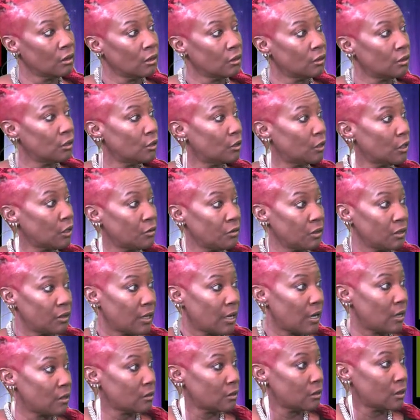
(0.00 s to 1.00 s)
to
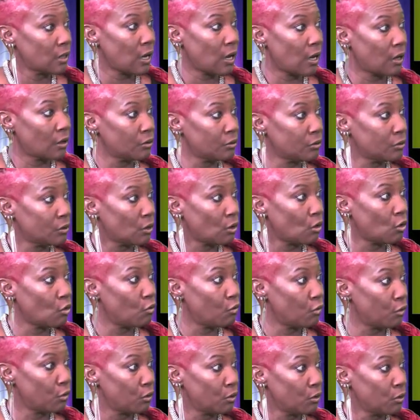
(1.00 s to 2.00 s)
$30,000
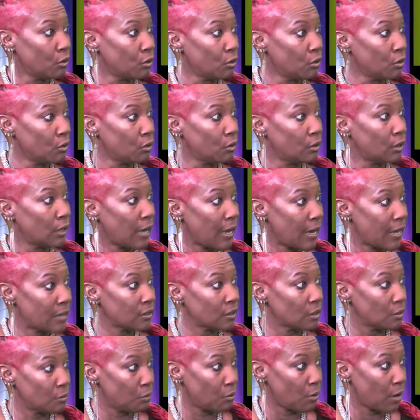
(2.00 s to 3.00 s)
over the
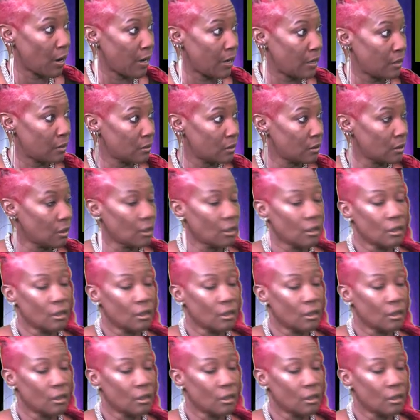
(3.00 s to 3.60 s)
asking price.